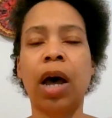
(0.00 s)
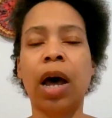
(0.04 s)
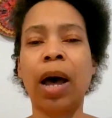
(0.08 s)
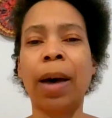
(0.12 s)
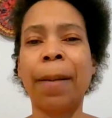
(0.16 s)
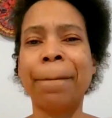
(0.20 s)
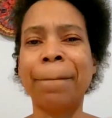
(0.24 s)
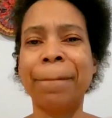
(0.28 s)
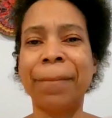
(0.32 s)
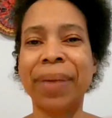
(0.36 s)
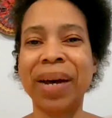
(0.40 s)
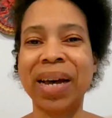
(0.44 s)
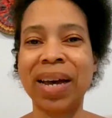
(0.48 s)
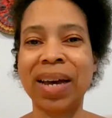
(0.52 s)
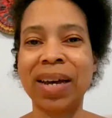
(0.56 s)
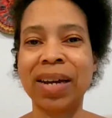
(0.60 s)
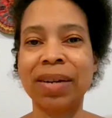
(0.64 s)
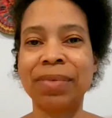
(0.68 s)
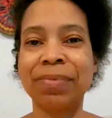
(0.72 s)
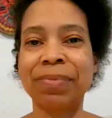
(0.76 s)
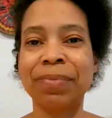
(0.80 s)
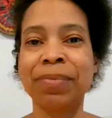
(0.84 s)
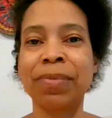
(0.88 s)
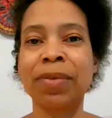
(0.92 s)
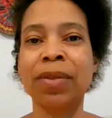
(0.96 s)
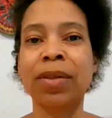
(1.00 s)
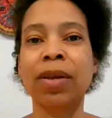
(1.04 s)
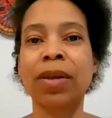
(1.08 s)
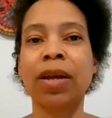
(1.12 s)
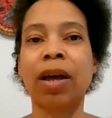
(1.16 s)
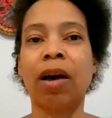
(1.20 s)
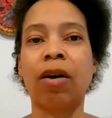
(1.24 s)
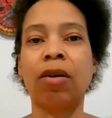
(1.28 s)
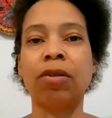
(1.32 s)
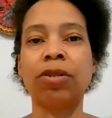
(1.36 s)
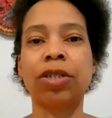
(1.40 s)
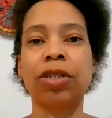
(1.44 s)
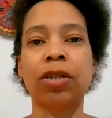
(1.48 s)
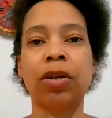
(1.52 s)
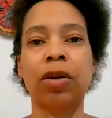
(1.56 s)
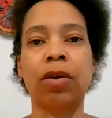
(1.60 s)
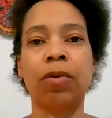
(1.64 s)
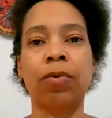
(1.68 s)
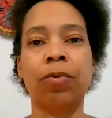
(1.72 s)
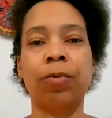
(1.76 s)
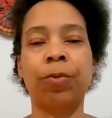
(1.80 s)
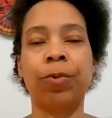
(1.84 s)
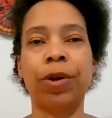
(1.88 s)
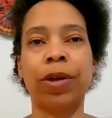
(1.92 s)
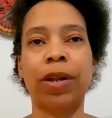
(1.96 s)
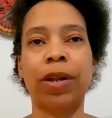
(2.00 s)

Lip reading: But also